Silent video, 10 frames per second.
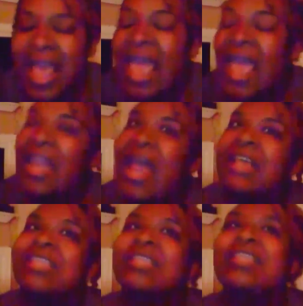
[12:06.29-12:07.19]
and
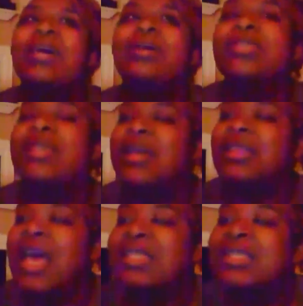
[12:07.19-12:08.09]
I still
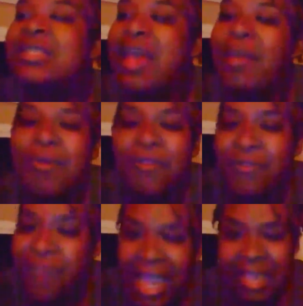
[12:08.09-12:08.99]
took that step of
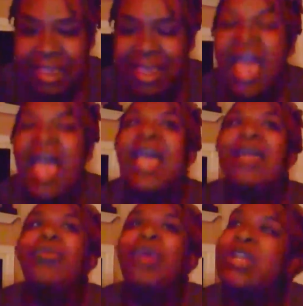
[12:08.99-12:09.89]
faith,
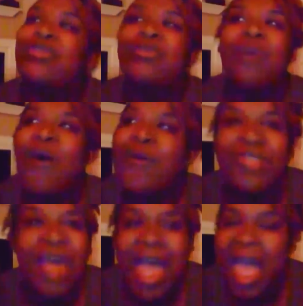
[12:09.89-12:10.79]
and we drove
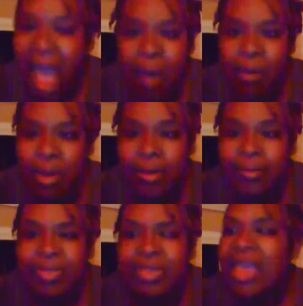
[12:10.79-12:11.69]
that
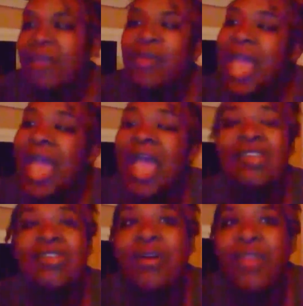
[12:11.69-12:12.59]
hour. If we
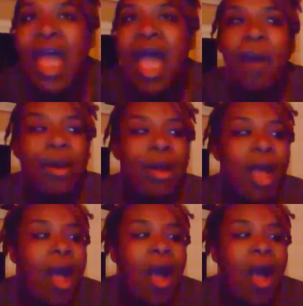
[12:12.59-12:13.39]
hadn't drove that hour,